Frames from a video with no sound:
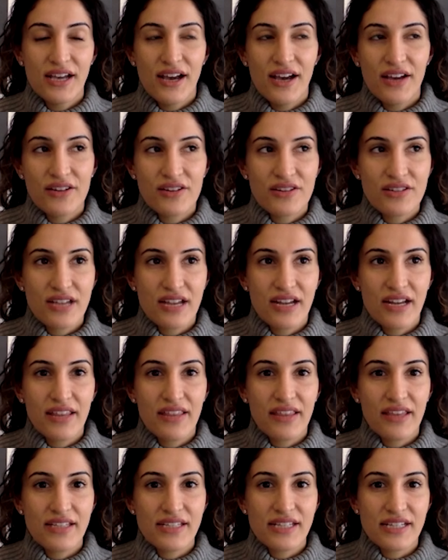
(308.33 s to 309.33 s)

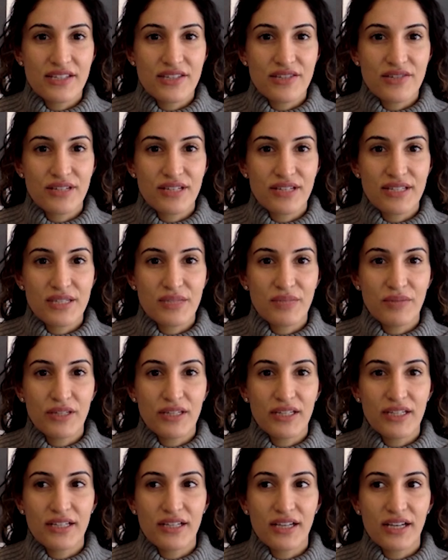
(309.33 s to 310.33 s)
understanding that dentistry has the
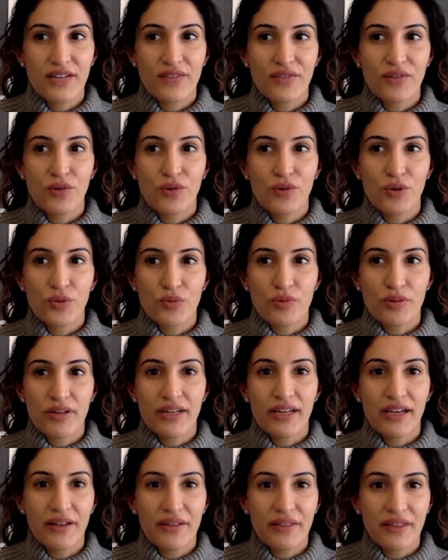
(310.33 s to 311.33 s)
ability to kind of
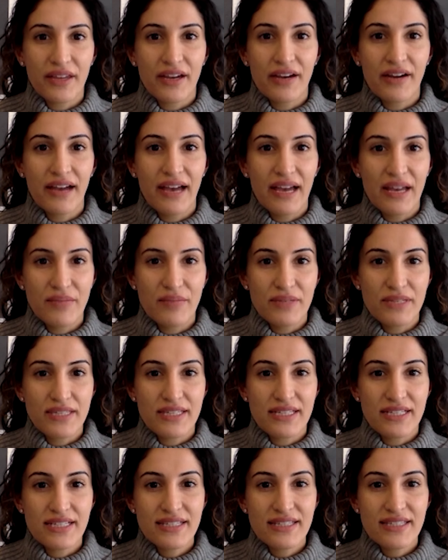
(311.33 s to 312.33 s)
incorporate healthcare and
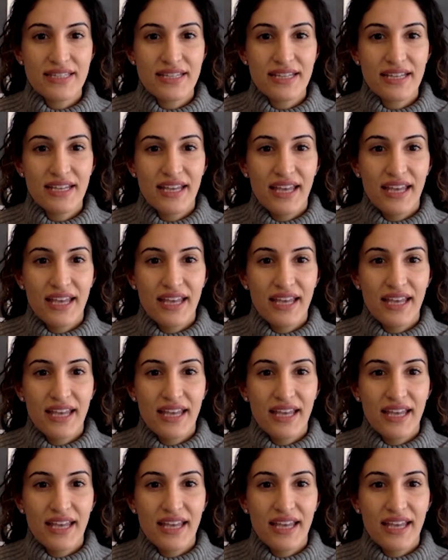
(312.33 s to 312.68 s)
business.